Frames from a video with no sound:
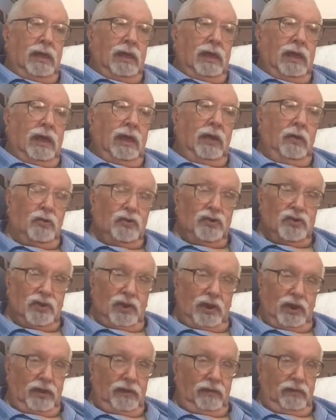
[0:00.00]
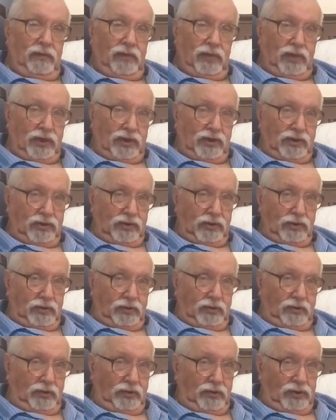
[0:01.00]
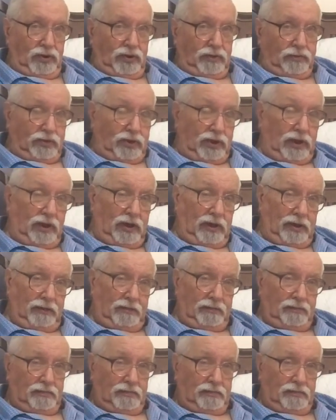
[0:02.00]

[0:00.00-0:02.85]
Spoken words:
how safe these new cruise ships are.